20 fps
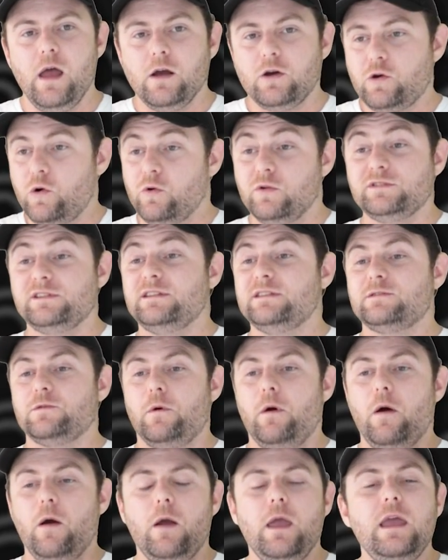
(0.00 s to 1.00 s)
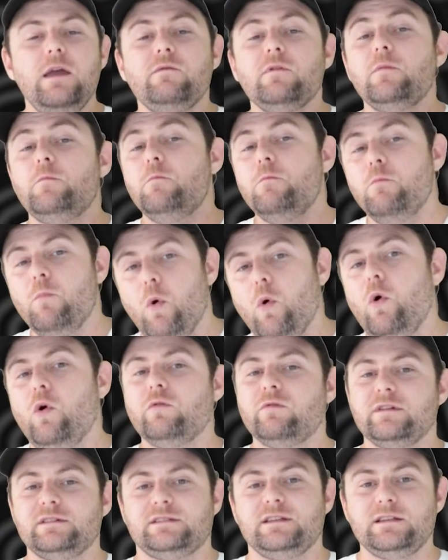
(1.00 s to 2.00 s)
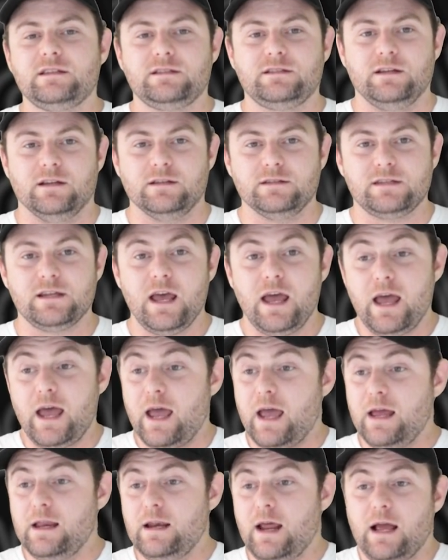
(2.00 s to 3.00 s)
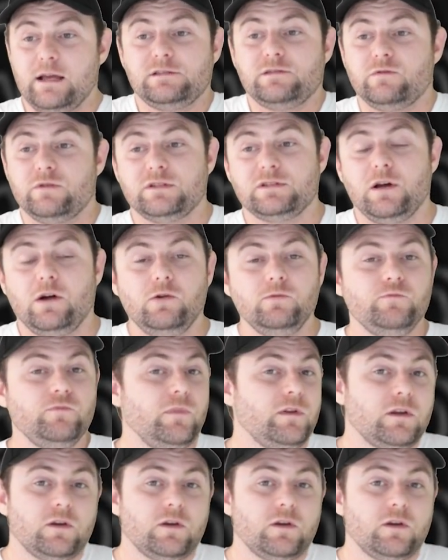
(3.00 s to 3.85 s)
causes even more resistance, and as a result,